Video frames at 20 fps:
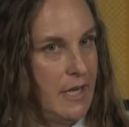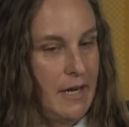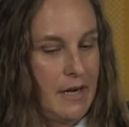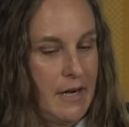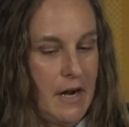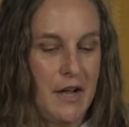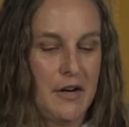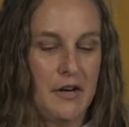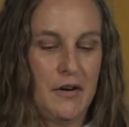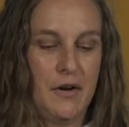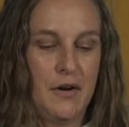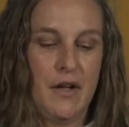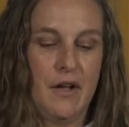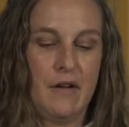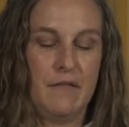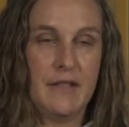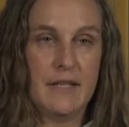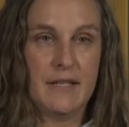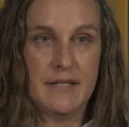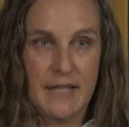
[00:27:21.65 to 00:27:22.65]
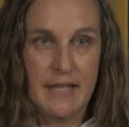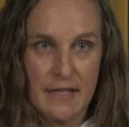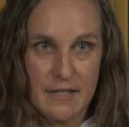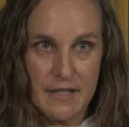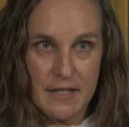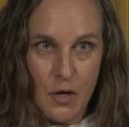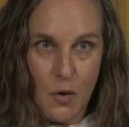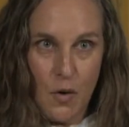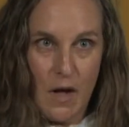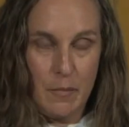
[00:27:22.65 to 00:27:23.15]
in honor of the
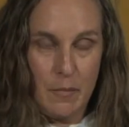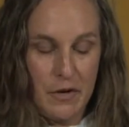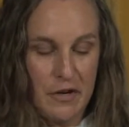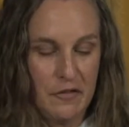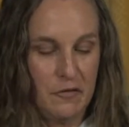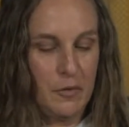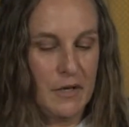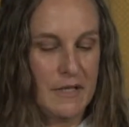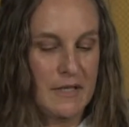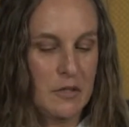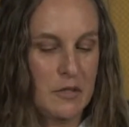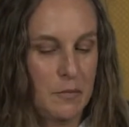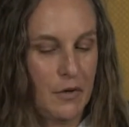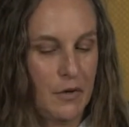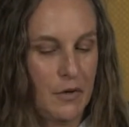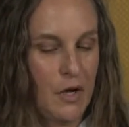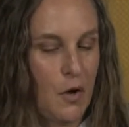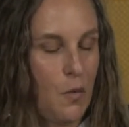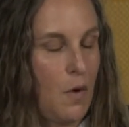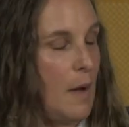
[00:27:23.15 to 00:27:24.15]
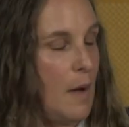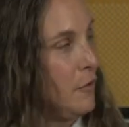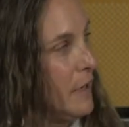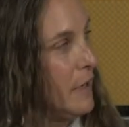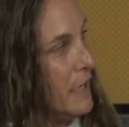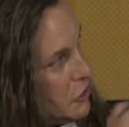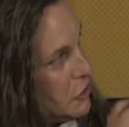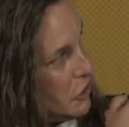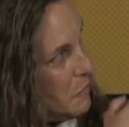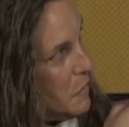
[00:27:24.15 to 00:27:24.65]
6th cooperative principle,
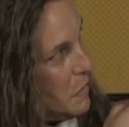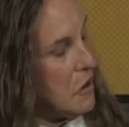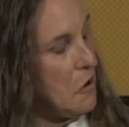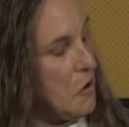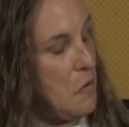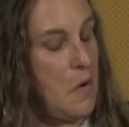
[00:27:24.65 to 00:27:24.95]
cooperation among